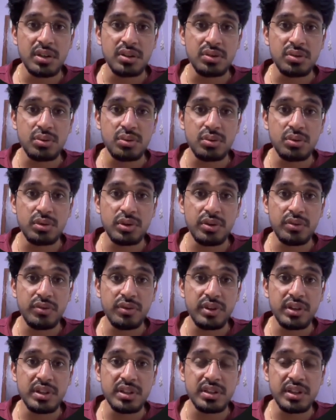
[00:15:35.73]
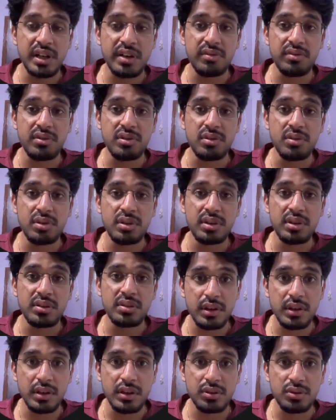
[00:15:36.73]
so if we just have a look,
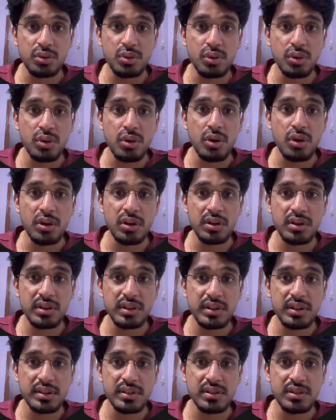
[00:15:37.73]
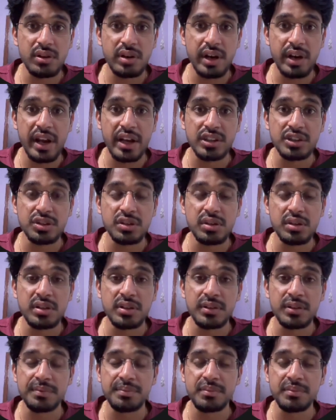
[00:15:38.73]
underscore doc is our
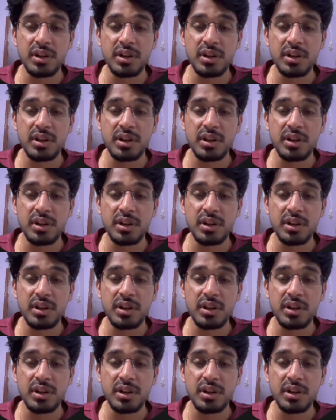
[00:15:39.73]
actual